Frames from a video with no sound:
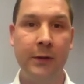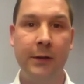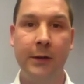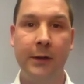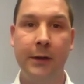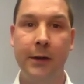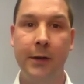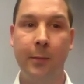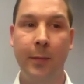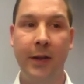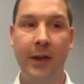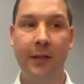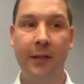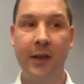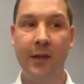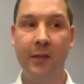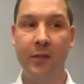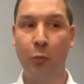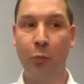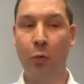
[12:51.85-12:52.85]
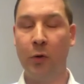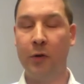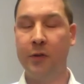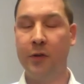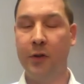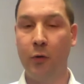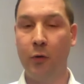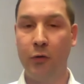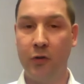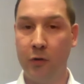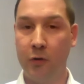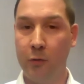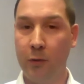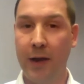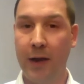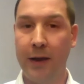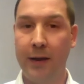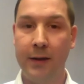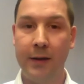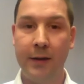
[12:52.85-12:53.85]
And I think it's important to note too
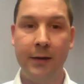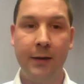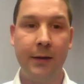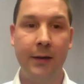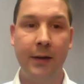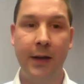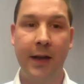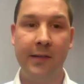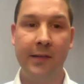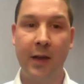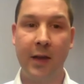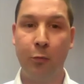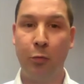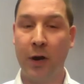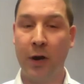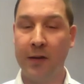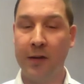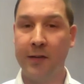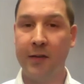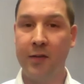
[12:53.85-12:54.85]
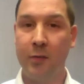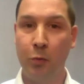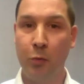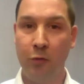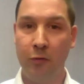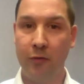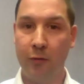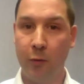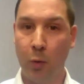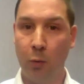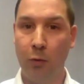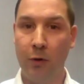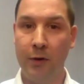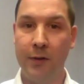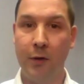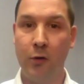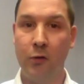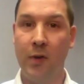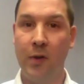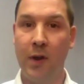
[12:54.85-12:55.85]
that as that process moves
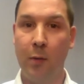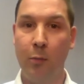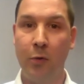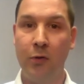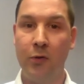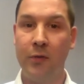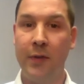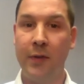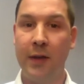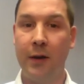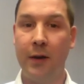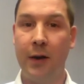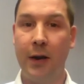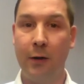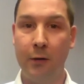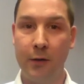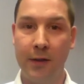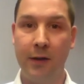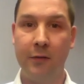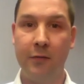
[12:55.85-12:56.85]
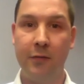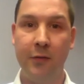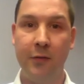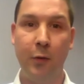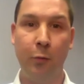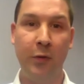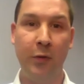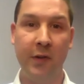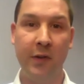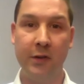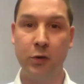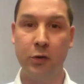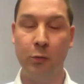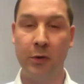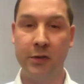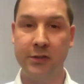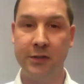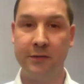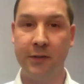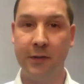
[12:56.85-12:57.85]
forward, those numbers that are out there for the potential
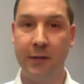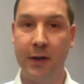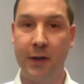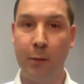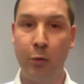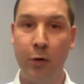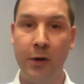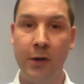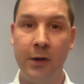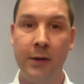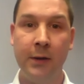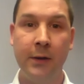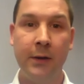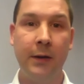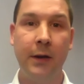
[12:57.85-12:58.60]
budget for the library